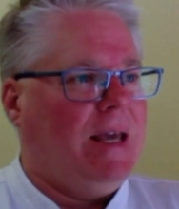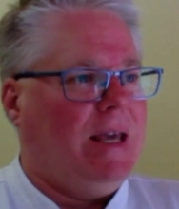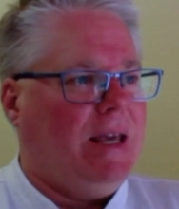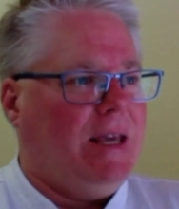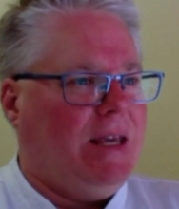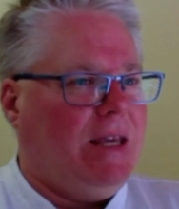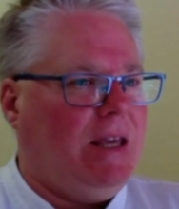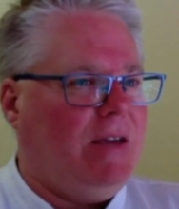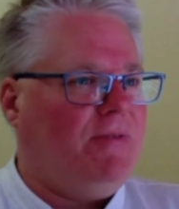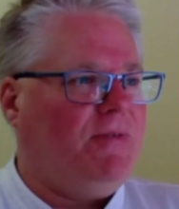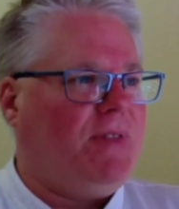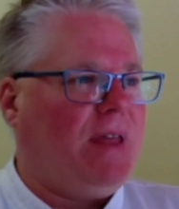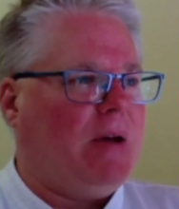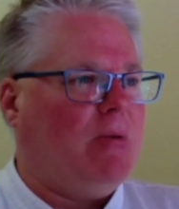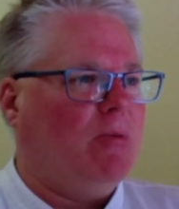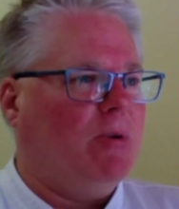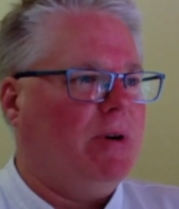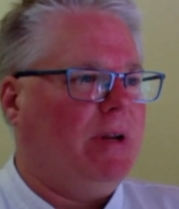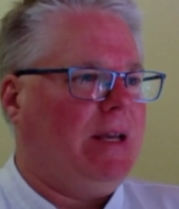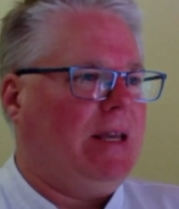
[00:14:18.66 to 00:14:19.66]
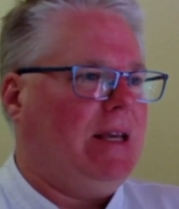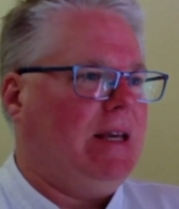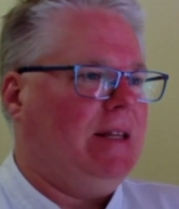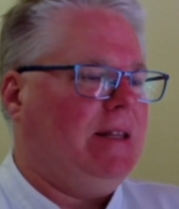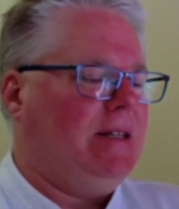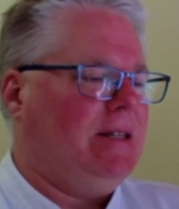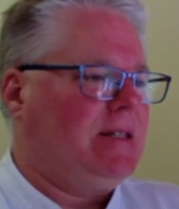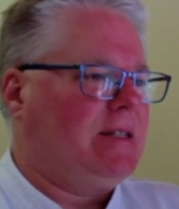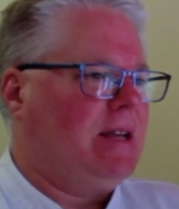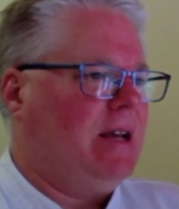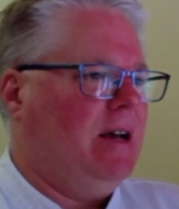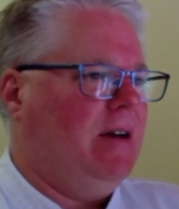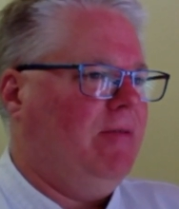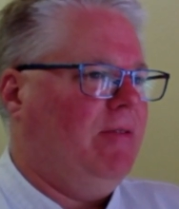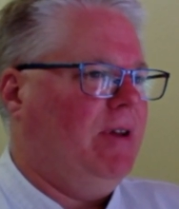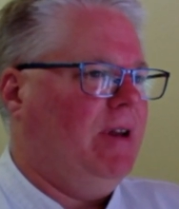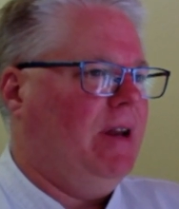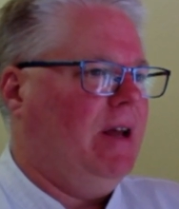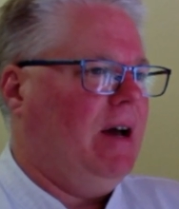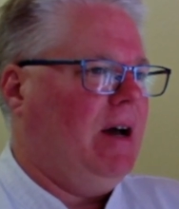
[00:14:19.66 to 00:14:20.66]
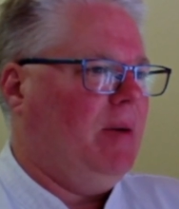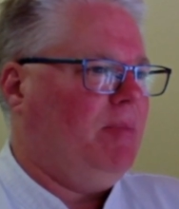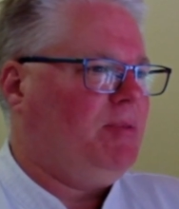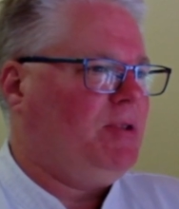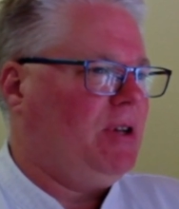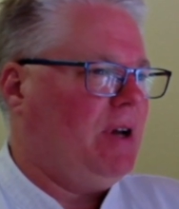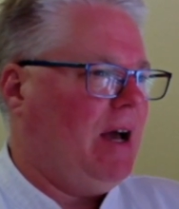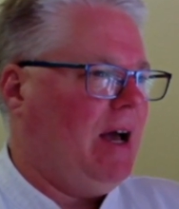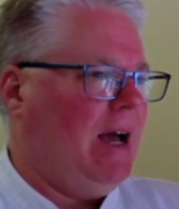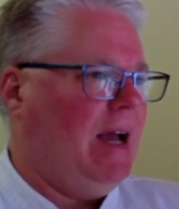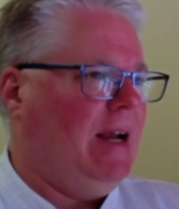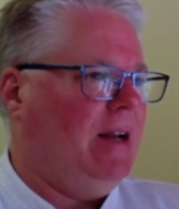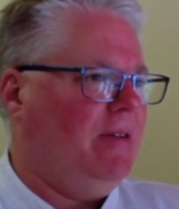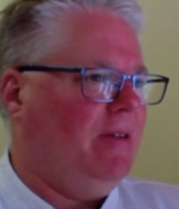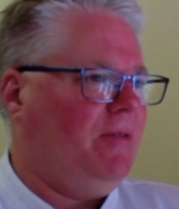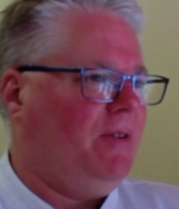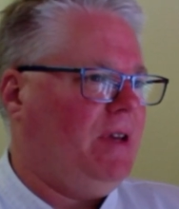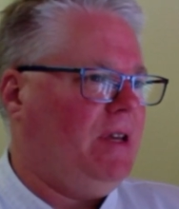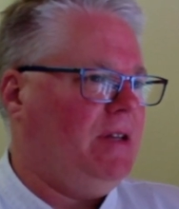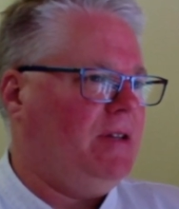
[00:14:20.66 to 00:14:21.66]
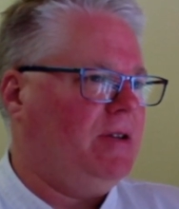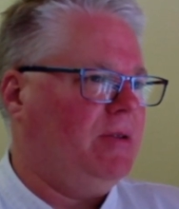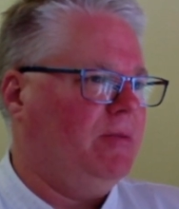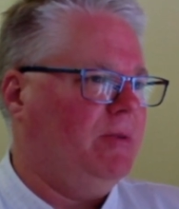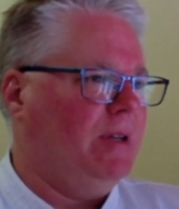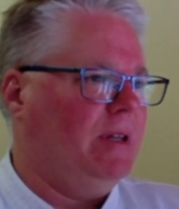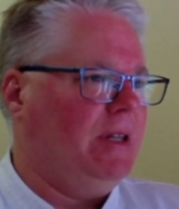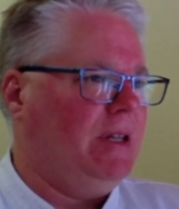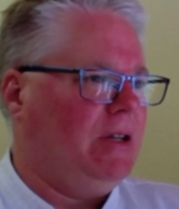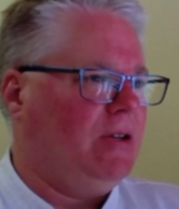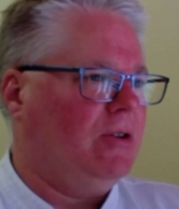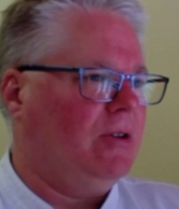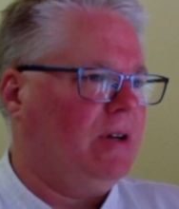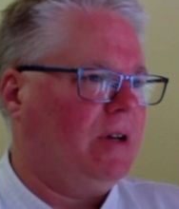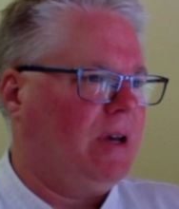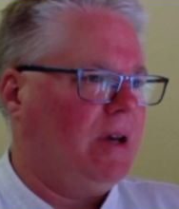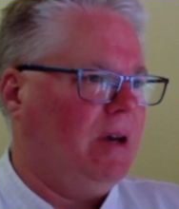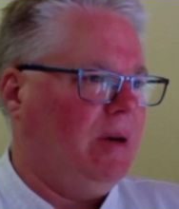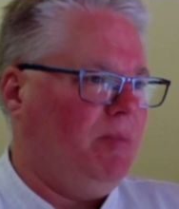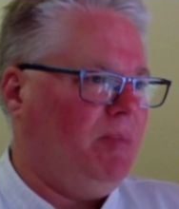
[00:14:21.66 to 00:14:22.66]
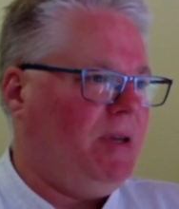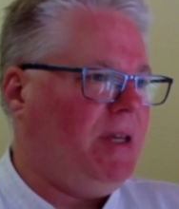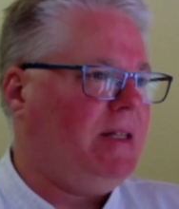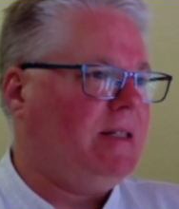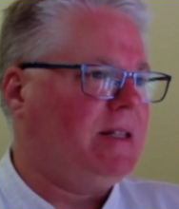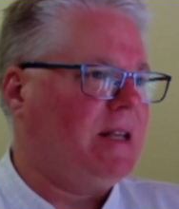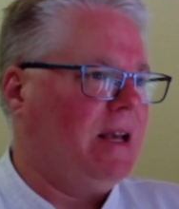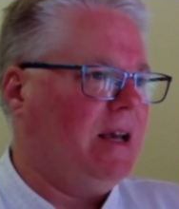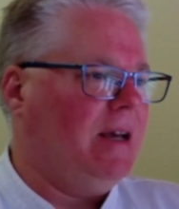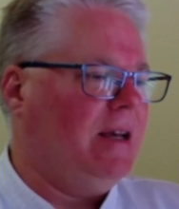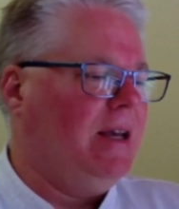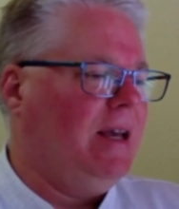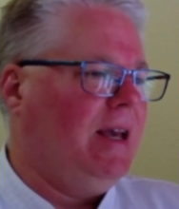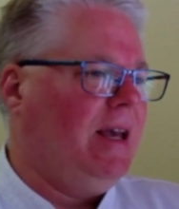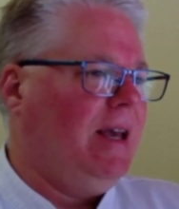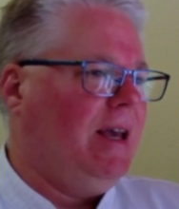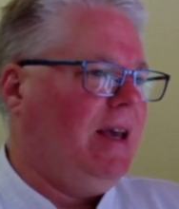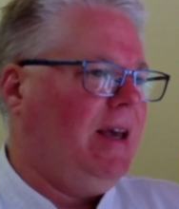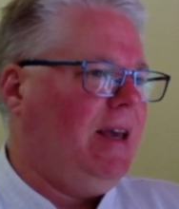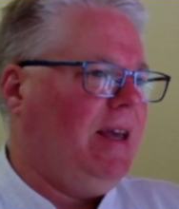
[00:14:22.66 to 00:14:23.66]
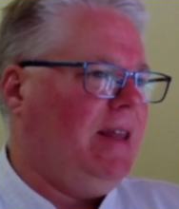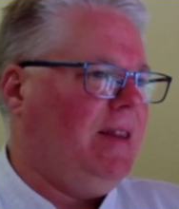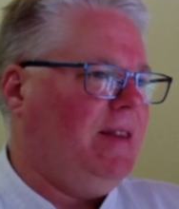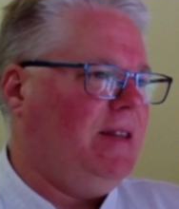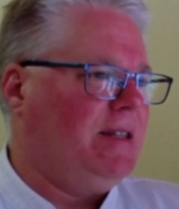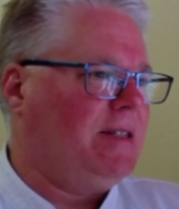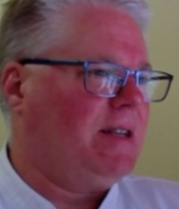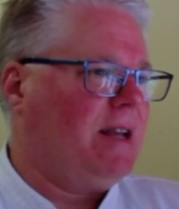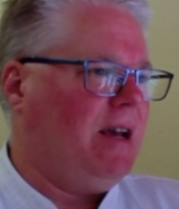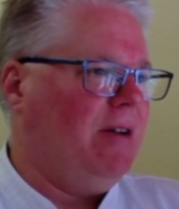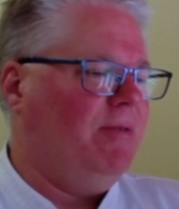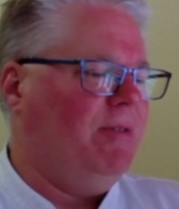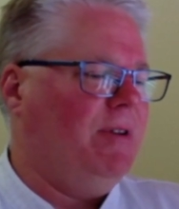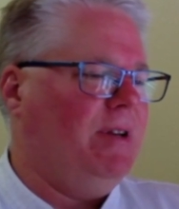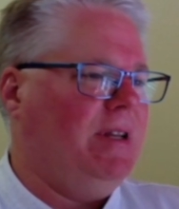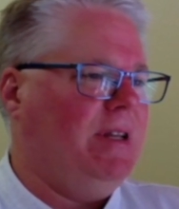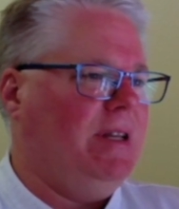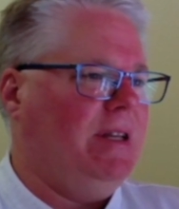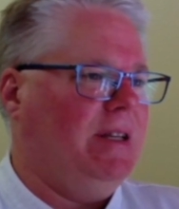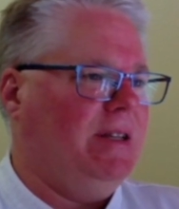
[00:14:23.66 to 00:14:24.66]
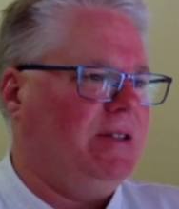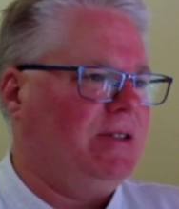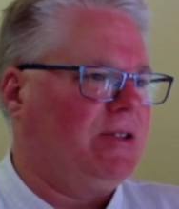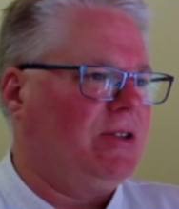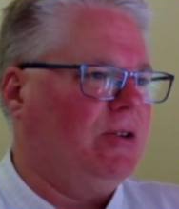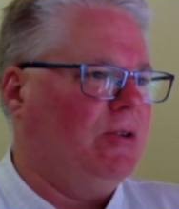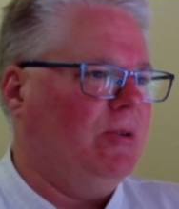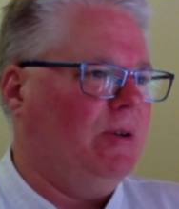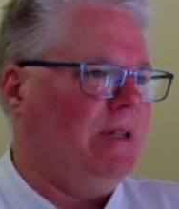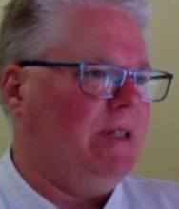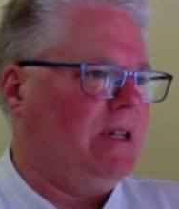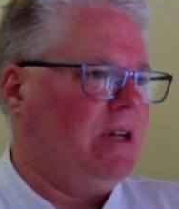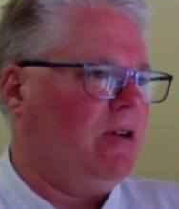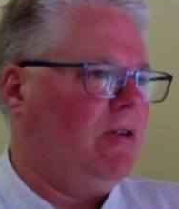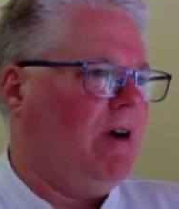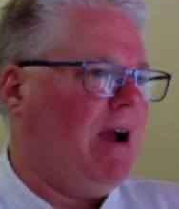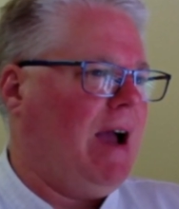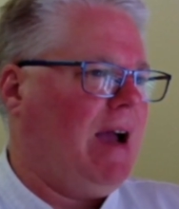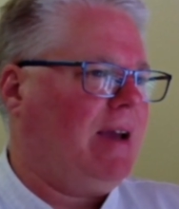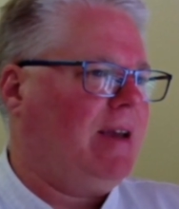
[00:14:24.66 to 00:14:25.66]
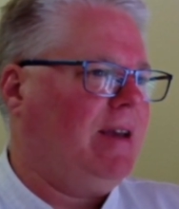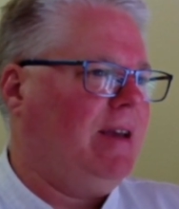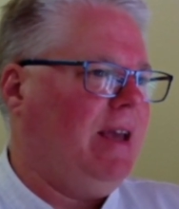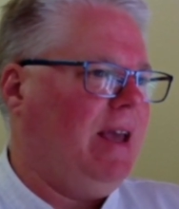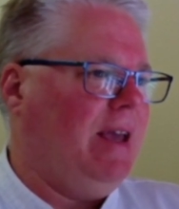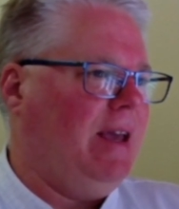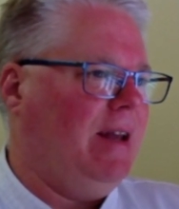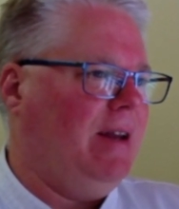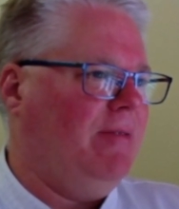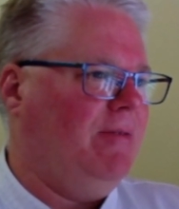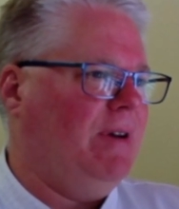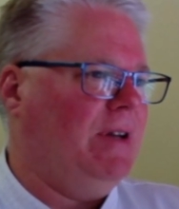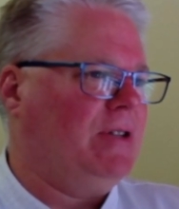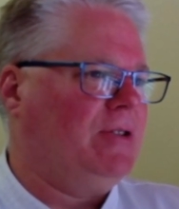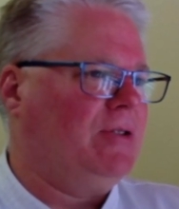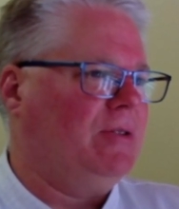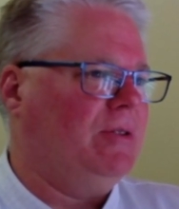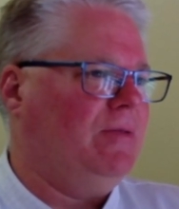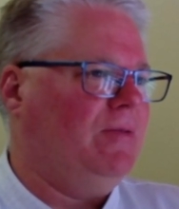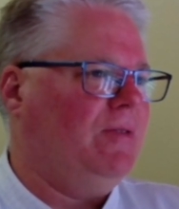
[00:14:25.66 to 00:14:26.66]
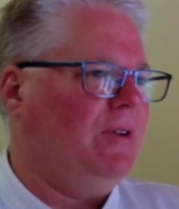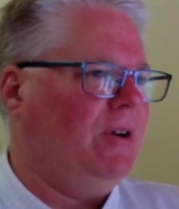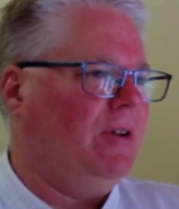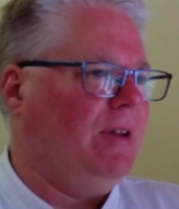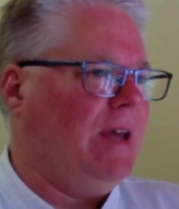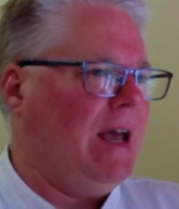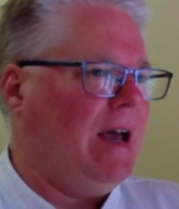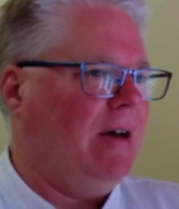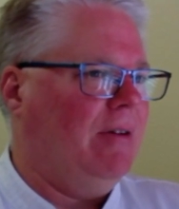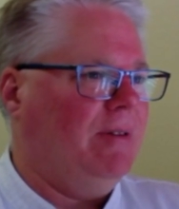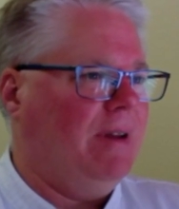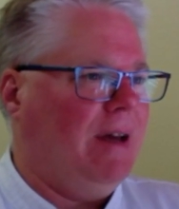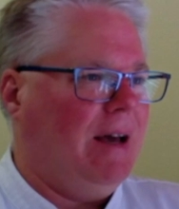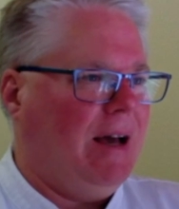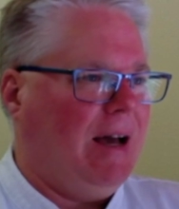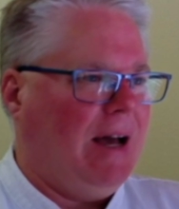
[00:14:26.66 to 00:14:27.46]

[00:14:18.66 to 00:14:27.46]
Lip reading: If they were to get this oven up to high enough heat to really cook a pizza, this oven is going to crack and eventually fall down.